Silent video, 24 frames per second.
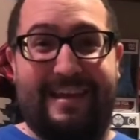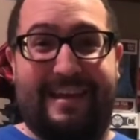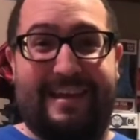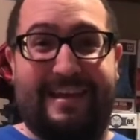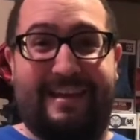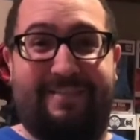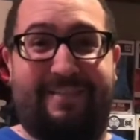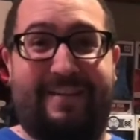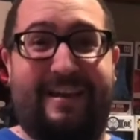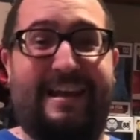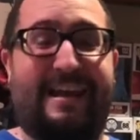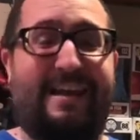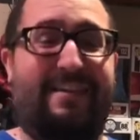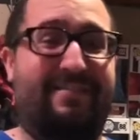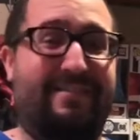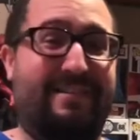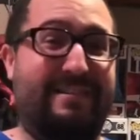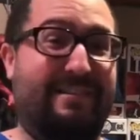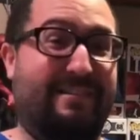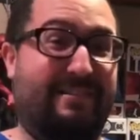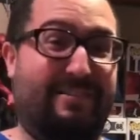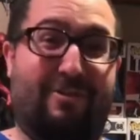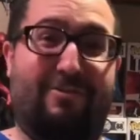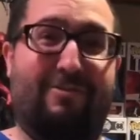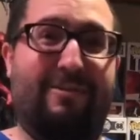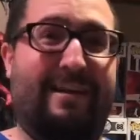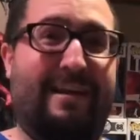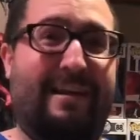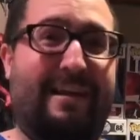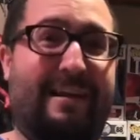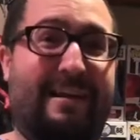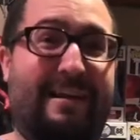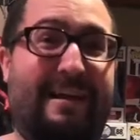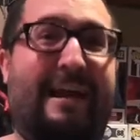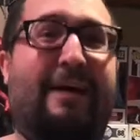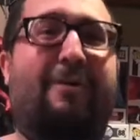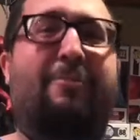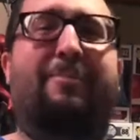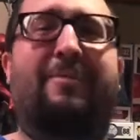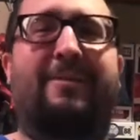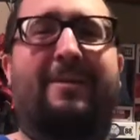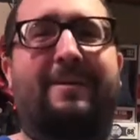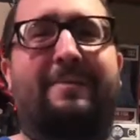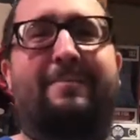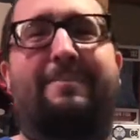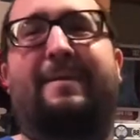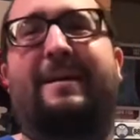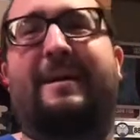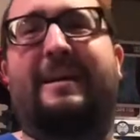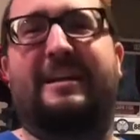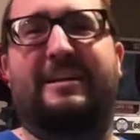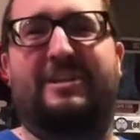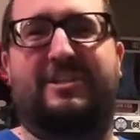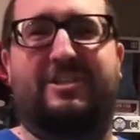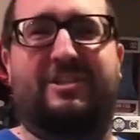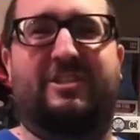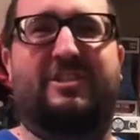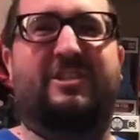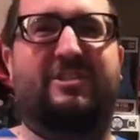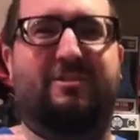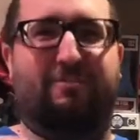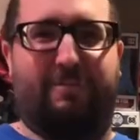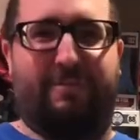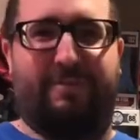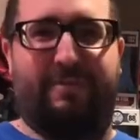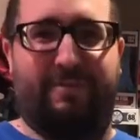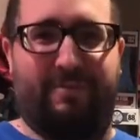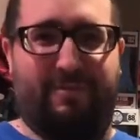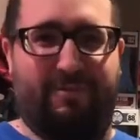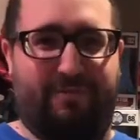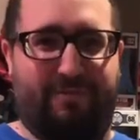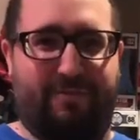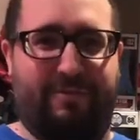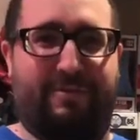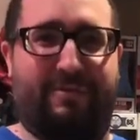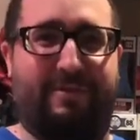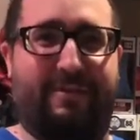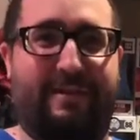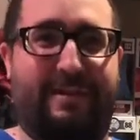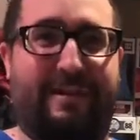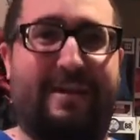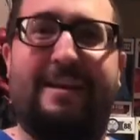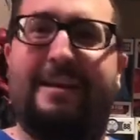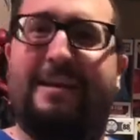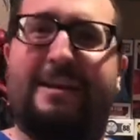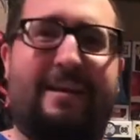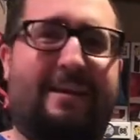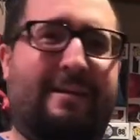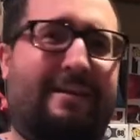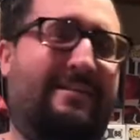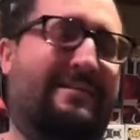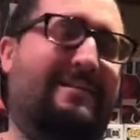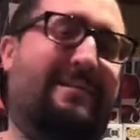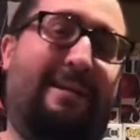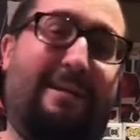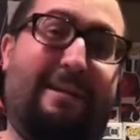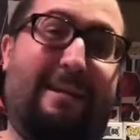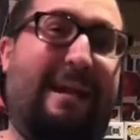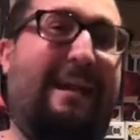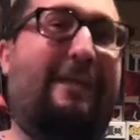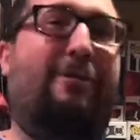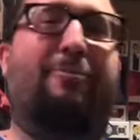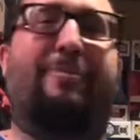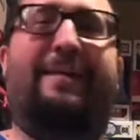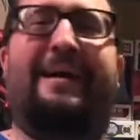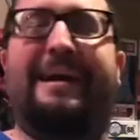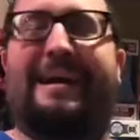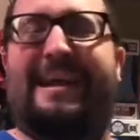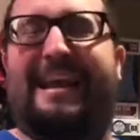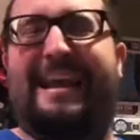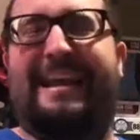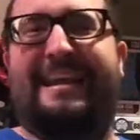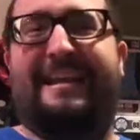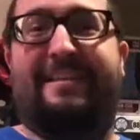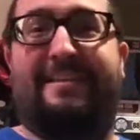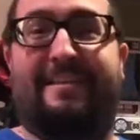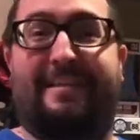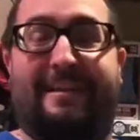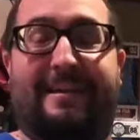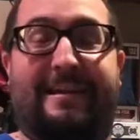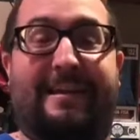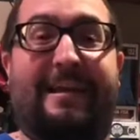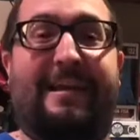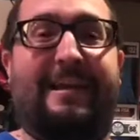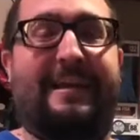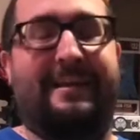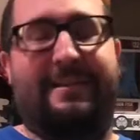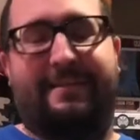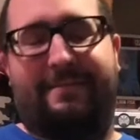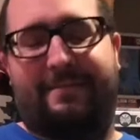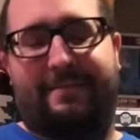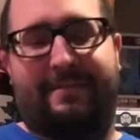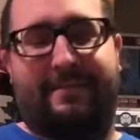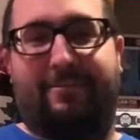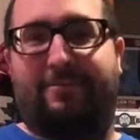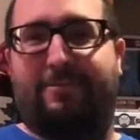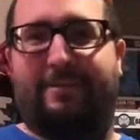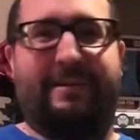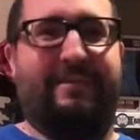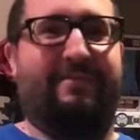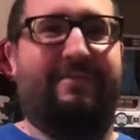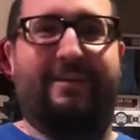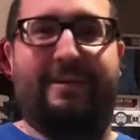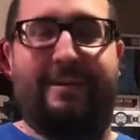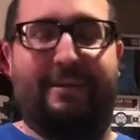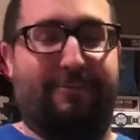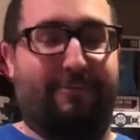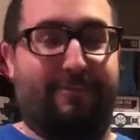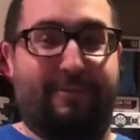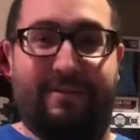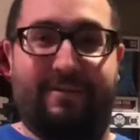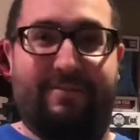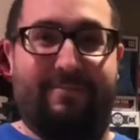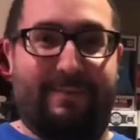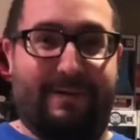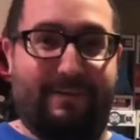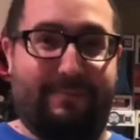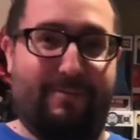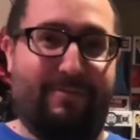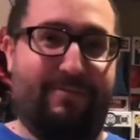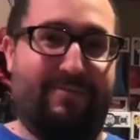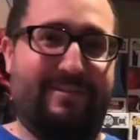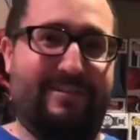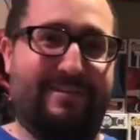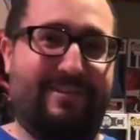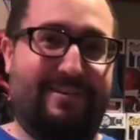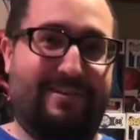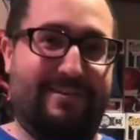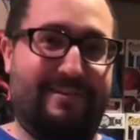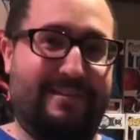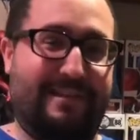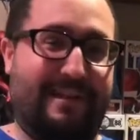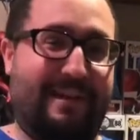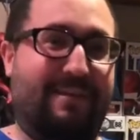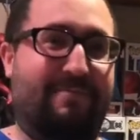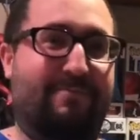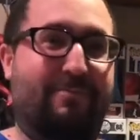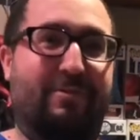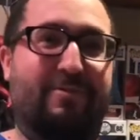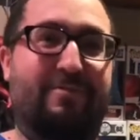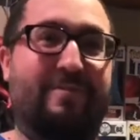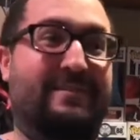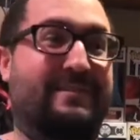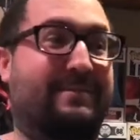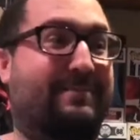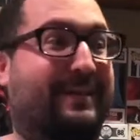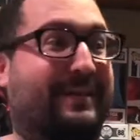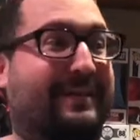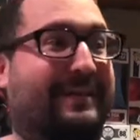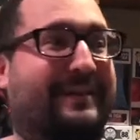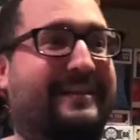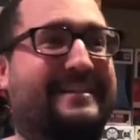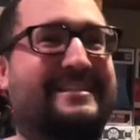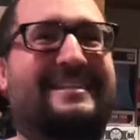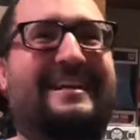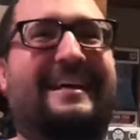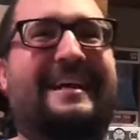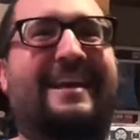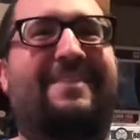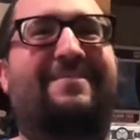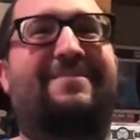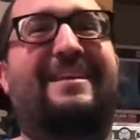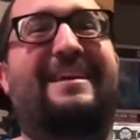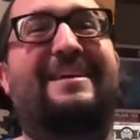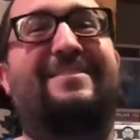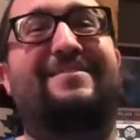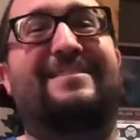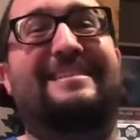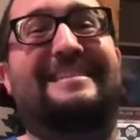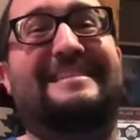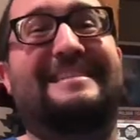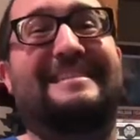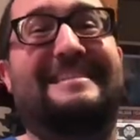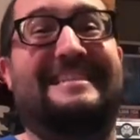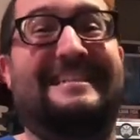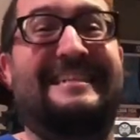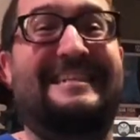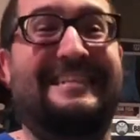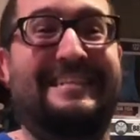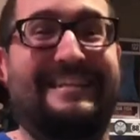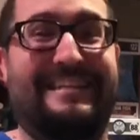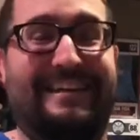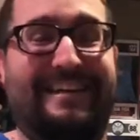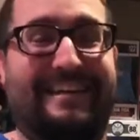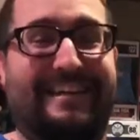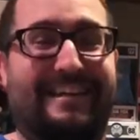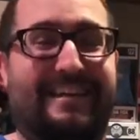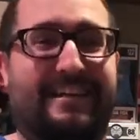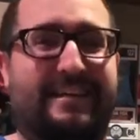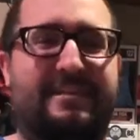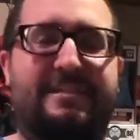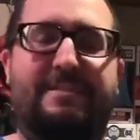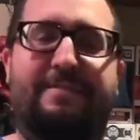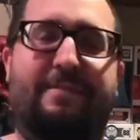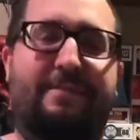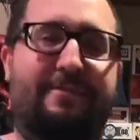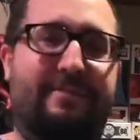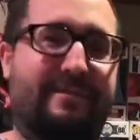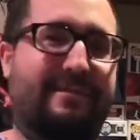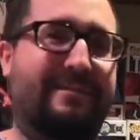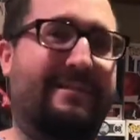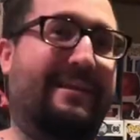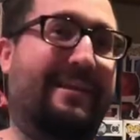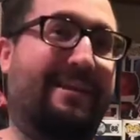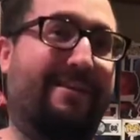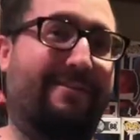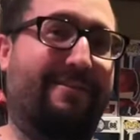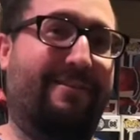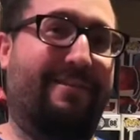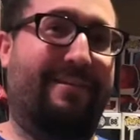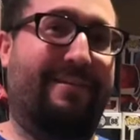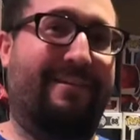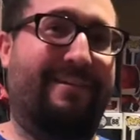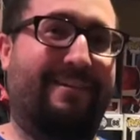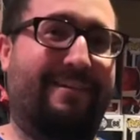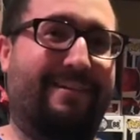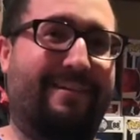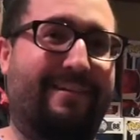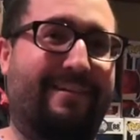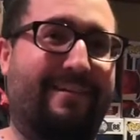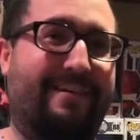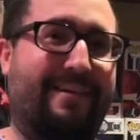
and if I don't got it, I'll probably buy it just to review it for you guys, because I'll buy anything, and I don't even get rid of my movies, honestly. I have movies in my collection I have not even seen yet. It's a very scary thing.